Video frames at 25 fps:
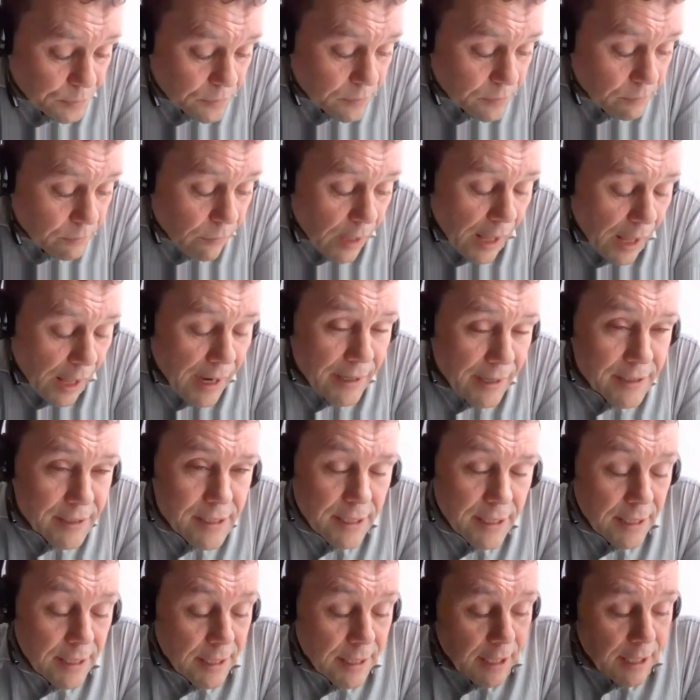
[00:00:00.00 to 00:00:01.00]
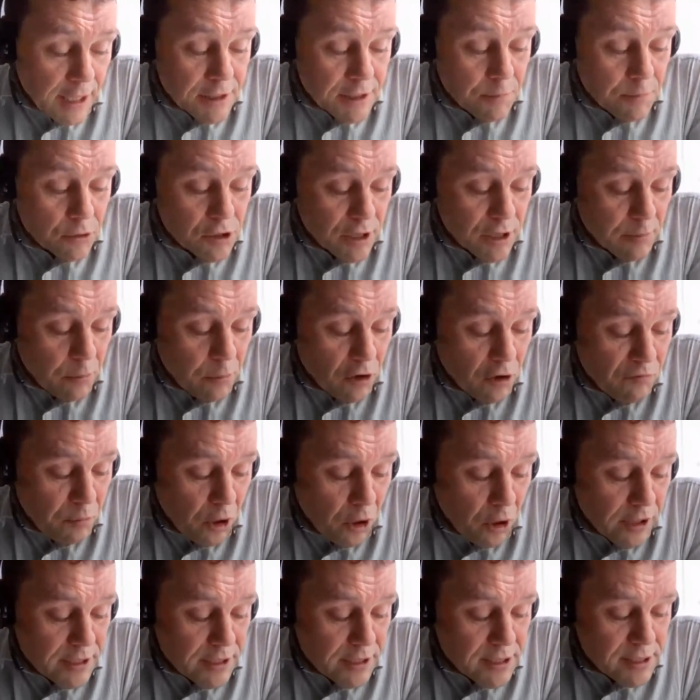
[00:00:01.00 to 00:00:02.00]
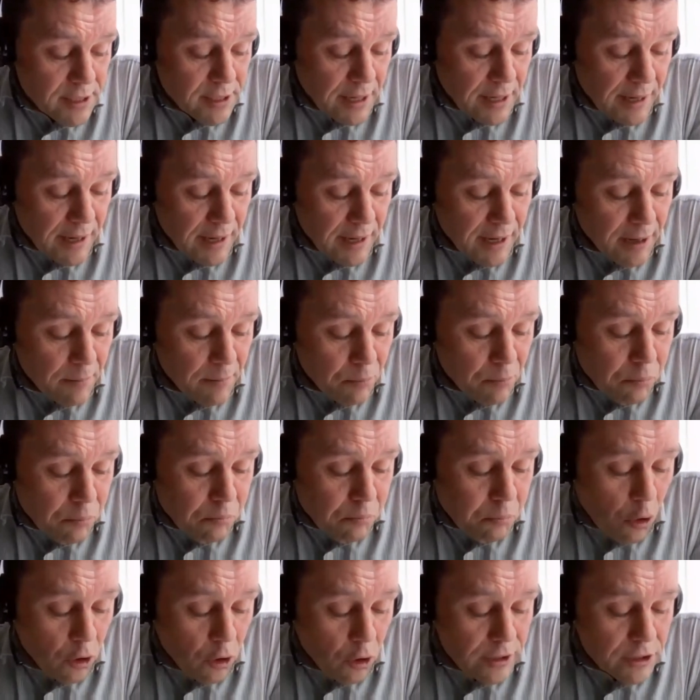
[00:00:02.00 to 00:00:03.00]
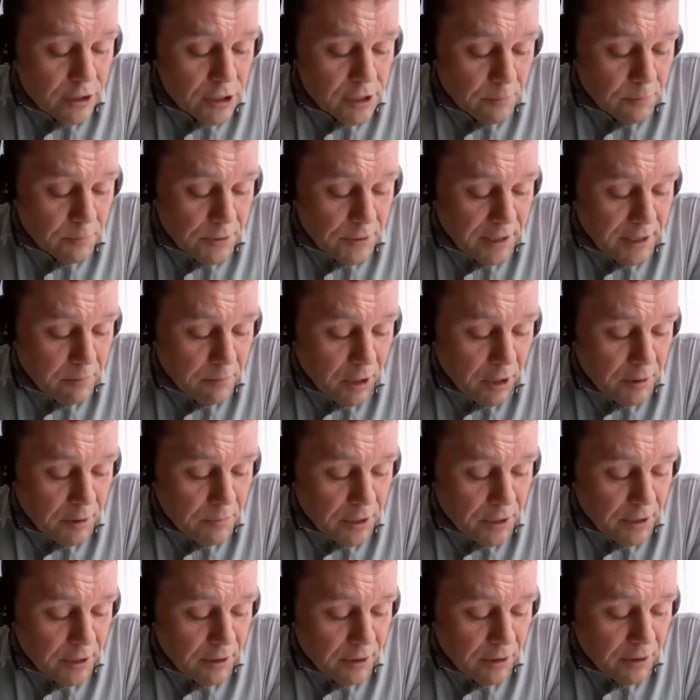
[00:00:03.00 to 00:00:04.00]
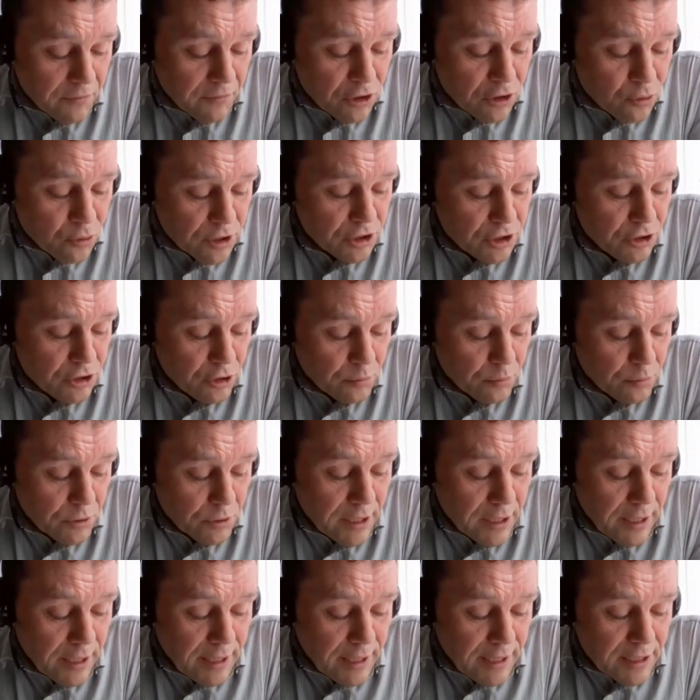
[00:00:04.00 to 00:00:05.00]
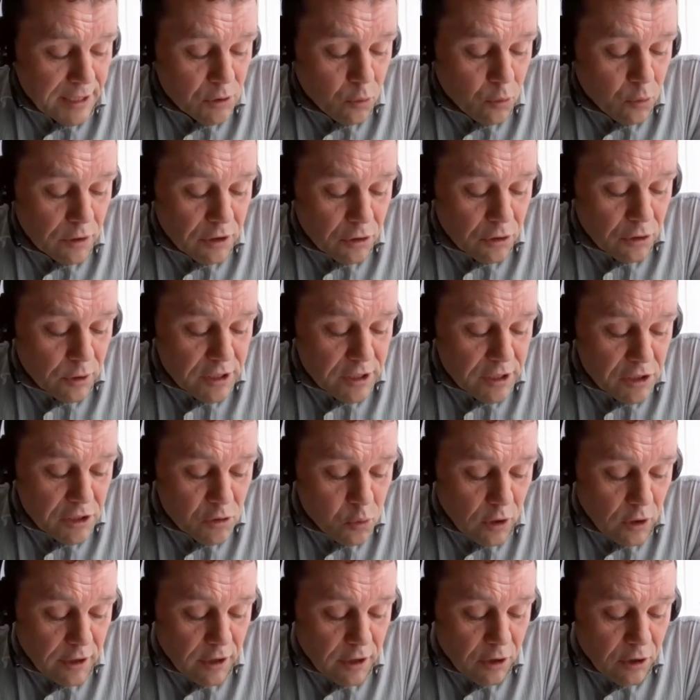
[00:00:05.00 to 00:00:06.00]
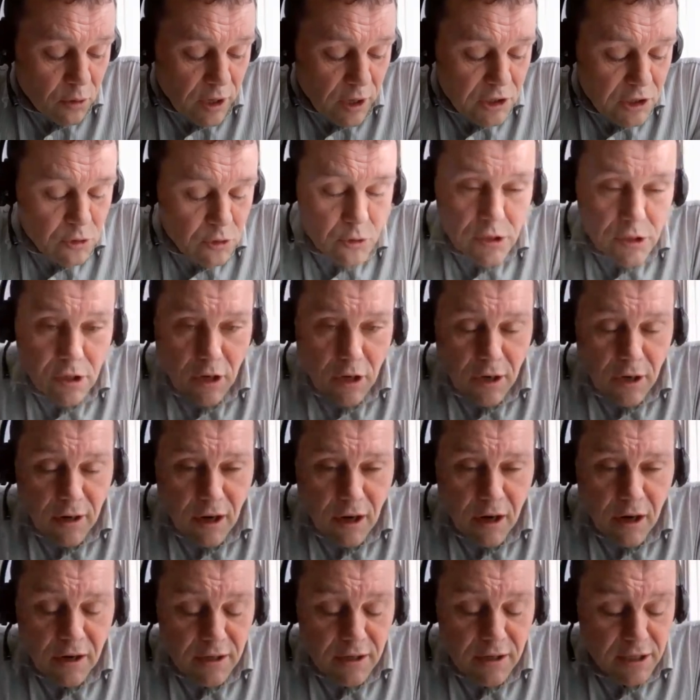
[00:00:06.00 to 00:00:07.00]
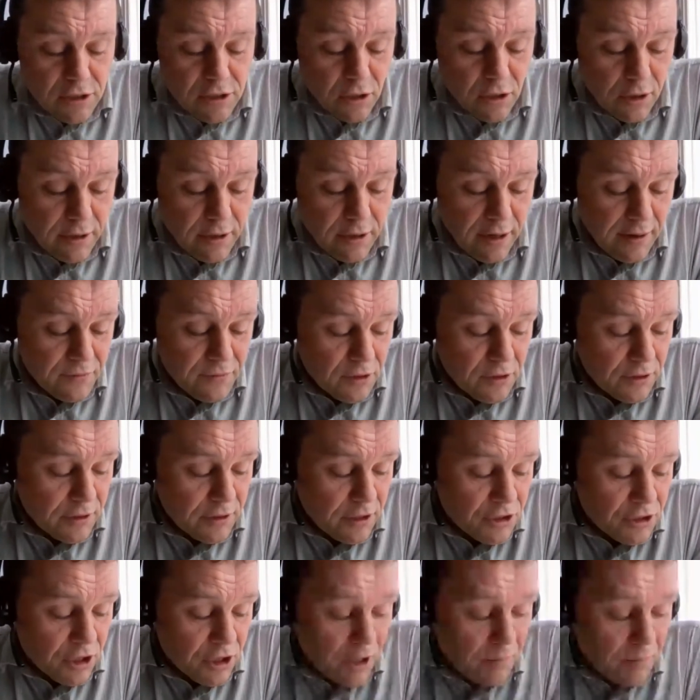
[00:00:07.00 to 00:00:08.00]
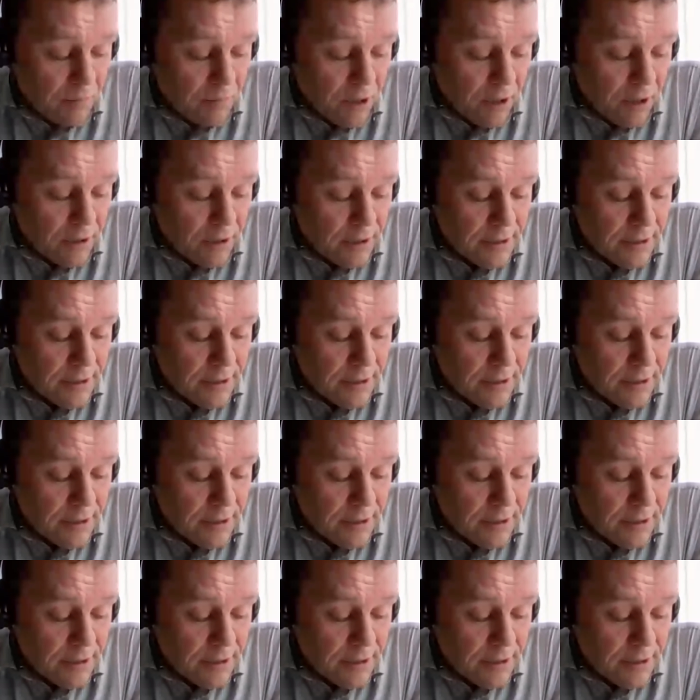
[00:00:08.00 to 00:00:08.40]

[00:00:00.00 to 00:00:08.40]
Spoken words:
And I suppose the above points point to something that might be of interest to you, but it's one of the reasons why our graduates are highly sought after in the job market.